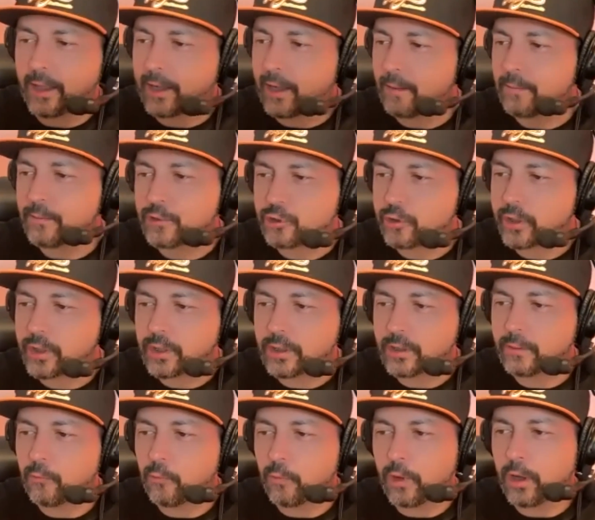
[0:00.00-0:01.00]
I'm
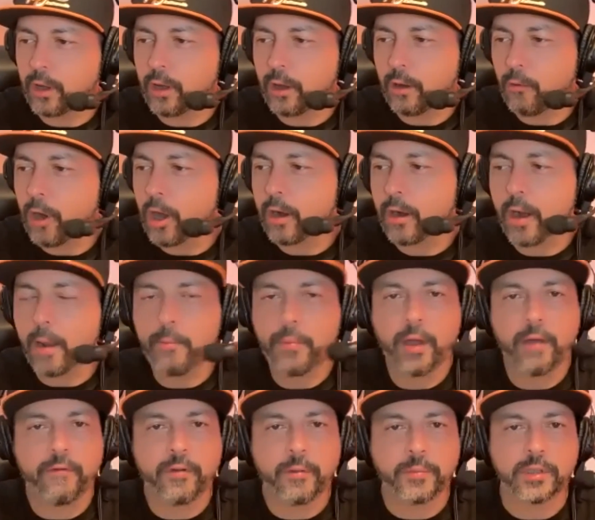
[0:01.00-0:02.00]
drinking water I
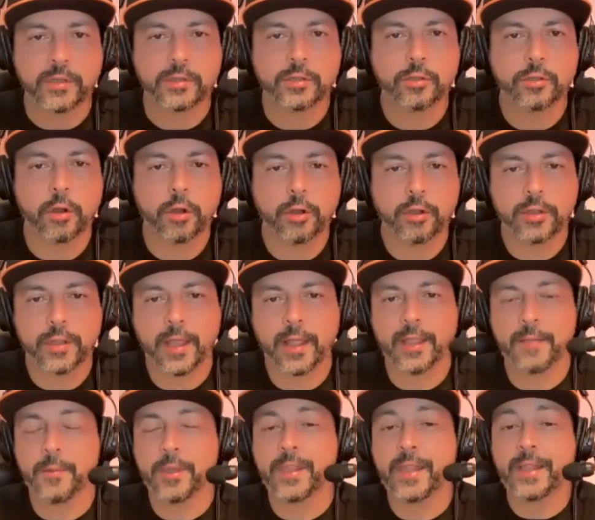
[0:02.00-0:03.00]
bought from the store. You're
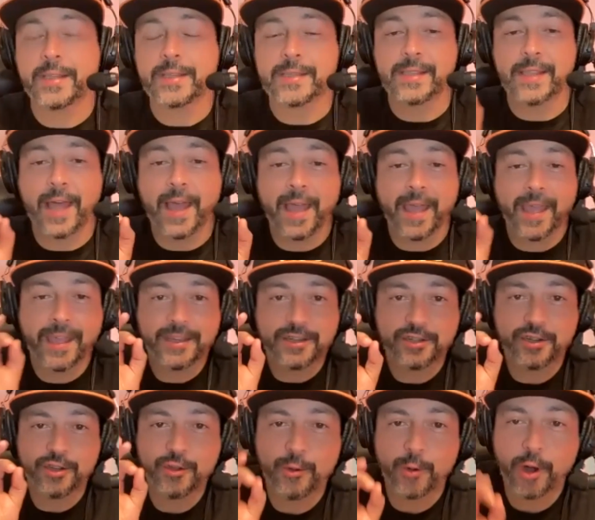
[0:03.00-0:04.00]
telling me that's not
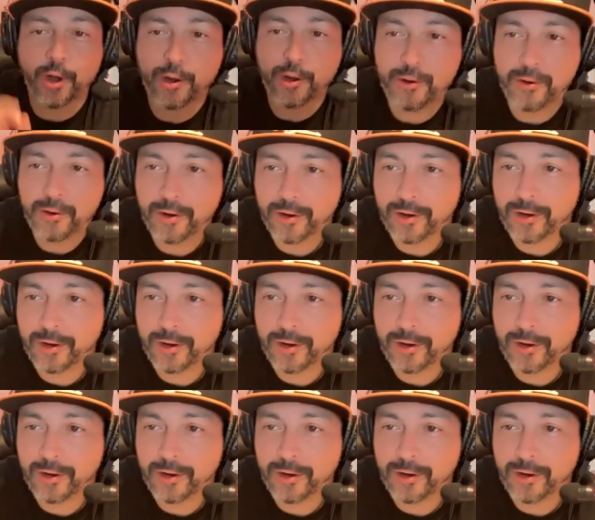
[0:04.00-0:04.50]
H2O?